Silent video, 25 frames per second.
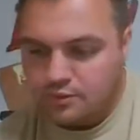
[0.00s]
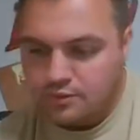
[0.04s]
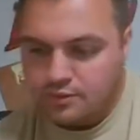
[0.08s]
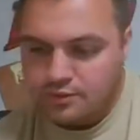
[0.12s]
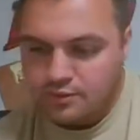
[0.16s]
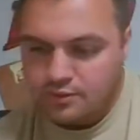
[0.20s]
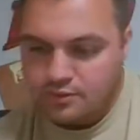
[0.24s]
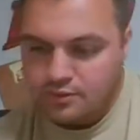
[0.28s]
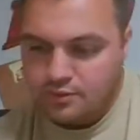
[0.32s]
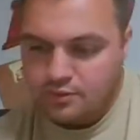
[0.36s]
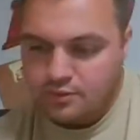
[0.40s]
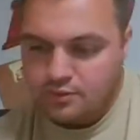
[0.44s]

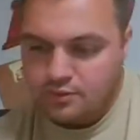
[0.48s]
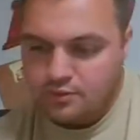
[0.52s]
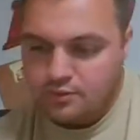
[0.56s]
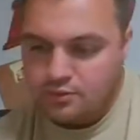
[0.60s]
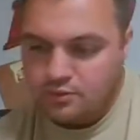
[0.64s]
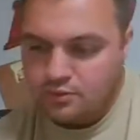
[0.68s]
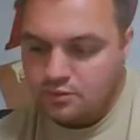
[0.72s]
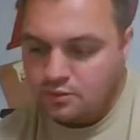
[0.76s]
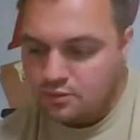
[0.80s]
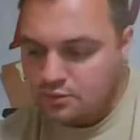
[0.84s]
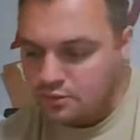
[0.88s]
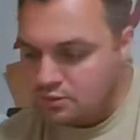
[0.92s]

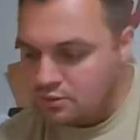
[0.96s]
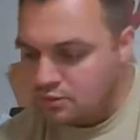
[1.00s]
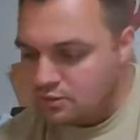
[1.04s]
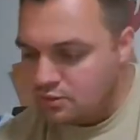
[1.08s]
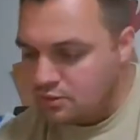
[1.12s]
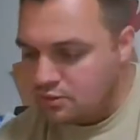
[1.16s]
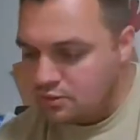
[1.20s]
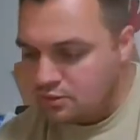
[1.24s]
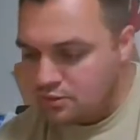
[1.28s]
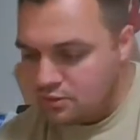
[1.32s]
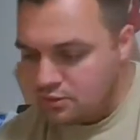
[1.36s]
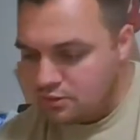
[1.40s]

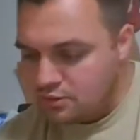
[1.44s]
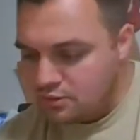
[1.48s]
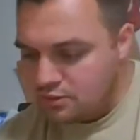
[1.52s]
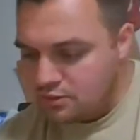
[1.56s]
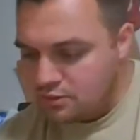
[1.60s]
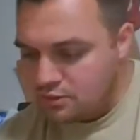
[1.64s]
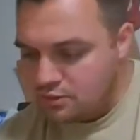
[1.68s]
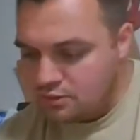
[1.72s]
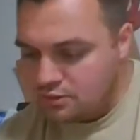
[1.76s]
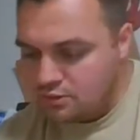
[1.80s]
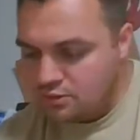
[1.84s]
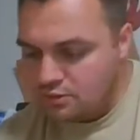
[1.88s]

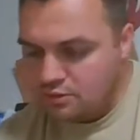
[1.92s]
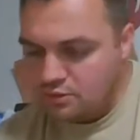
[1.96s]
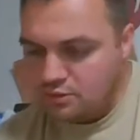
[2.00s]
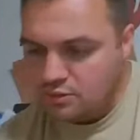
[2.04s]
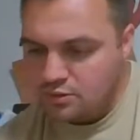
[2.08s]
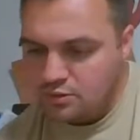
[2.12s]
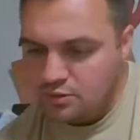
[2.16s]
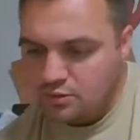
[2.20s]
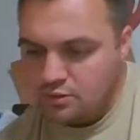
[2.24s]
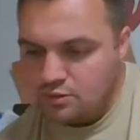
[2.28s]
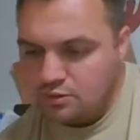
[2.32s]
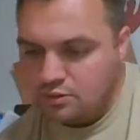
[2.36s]

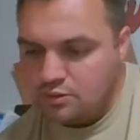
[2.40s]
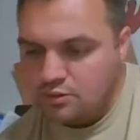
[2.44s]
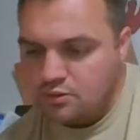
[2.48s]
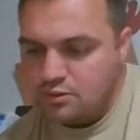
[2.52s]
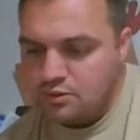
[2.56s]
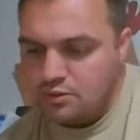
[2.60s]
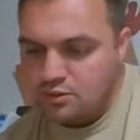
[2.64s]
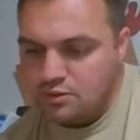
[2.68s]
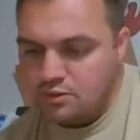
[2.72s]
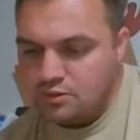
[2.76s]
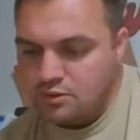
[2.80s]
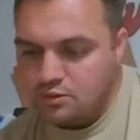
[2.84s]

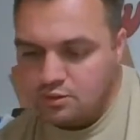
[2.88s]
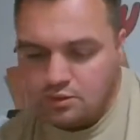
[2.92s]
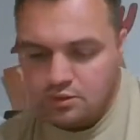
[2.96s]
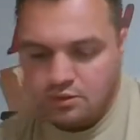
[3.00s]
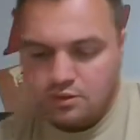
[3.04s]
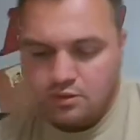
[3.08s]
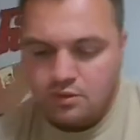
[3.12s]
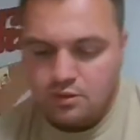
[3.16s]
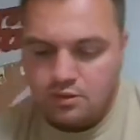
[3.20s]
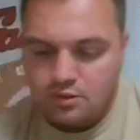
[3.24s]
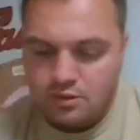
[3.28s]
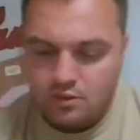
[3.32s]

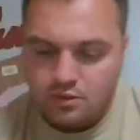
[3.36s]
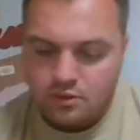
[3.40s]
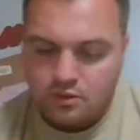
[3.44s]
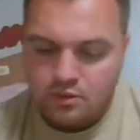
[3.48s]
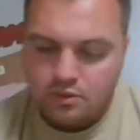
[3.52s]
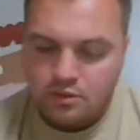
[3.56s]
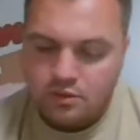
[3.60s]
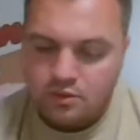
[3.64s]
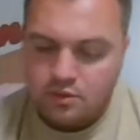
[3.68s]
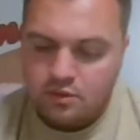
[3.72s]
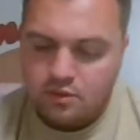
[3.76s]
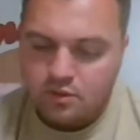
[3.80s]

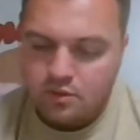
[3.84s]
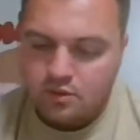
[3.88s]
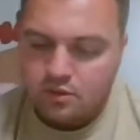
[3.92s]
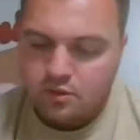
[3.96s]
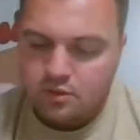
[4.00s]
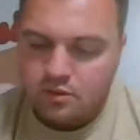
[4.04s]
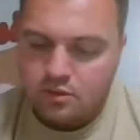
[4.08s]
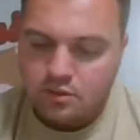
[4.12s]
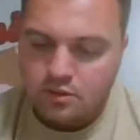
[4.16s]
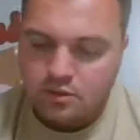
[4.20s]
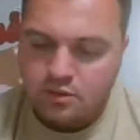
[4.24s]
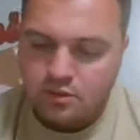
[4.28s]

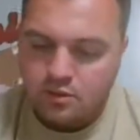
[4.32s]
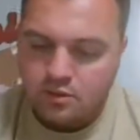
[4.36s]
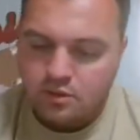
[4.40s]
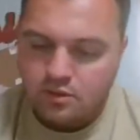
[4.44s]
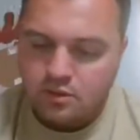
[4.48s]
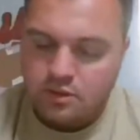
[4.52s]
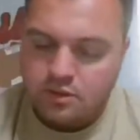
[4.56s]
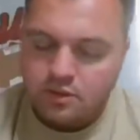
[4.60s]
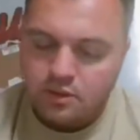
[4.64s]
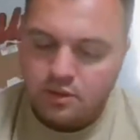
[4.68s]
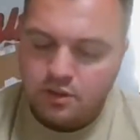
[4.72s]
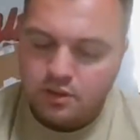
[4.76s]

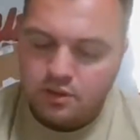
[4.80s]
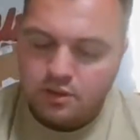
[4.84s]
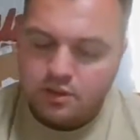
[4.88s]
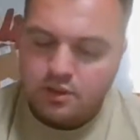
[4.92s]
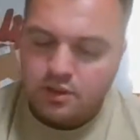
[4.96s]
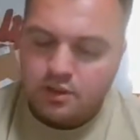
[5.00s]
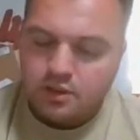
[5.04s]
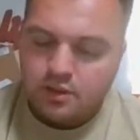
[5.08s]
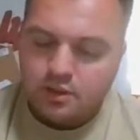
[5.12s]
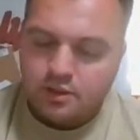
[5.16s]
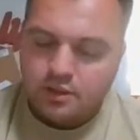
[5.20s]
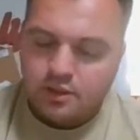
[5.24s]

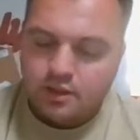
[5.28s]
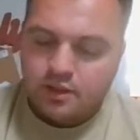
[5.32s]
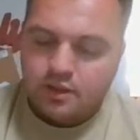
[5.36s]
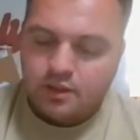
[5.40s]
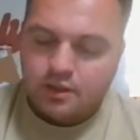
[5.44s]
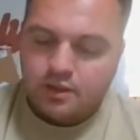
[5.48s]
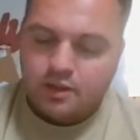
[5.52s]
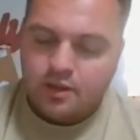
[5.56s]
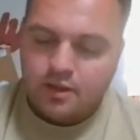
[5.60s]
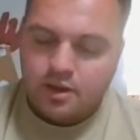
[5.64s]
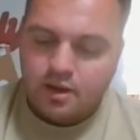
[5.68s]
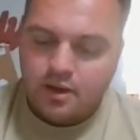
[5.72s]

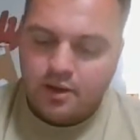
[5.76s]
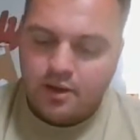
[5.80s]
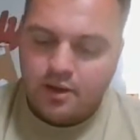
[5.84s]
(silence)